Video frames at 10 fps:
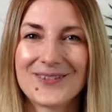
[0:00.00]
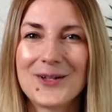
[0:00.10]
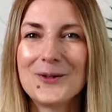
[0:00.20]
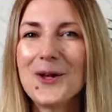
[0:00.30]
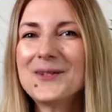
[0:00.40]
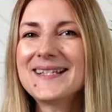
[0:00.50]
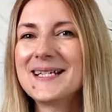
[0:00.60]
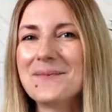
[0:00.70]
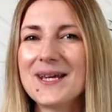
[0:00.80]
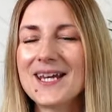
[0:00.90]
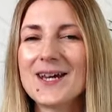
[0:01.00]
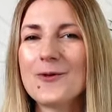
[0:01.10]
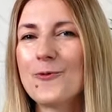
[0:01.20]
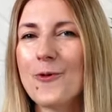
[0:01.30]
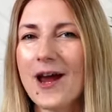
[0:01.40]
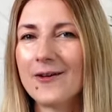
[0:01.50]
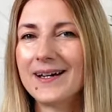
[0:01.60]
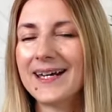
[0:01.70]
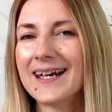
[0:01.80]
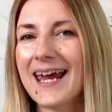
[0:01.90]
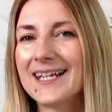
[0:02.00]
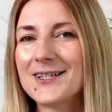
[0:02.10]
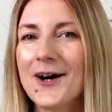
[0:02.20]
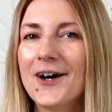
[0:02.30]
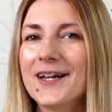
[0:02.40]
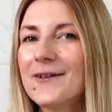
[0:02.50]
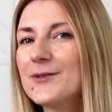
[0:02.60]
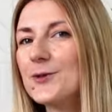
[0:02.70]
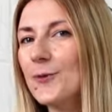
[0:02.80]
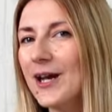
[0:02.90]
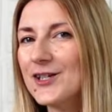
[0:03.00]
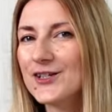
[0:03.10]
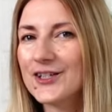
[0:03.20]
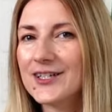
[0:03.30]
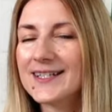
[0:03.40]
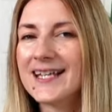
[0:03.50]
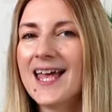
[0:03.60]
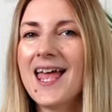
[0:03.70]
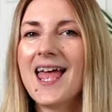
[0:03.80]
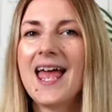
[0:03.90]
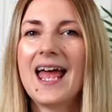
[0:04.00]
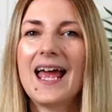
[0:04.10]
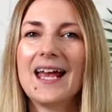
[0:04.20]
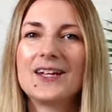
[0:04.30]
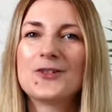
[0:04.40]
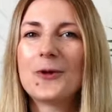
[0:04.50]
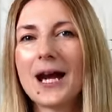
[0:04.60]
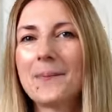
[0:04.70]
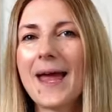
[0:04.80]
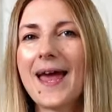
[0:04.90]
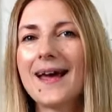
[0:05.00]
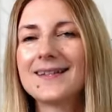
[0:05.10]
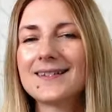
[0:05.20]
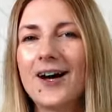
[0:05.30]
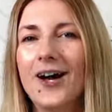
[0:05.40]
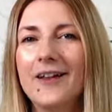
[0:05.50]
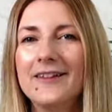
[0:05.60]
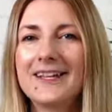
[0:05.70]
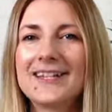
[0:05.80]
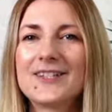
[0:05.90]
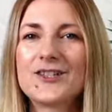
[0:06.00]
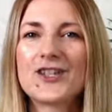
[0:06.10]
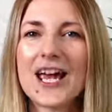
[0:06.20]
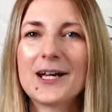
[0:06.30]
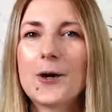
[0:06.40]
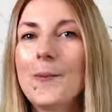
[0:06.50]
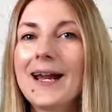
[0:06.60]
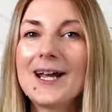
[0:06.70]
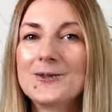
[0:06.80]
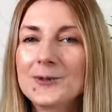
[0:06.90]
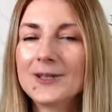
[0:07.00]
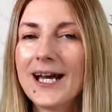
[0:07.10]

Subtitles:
You don't see me wearing a ton of sweatshirts and track pants on this channel, but I do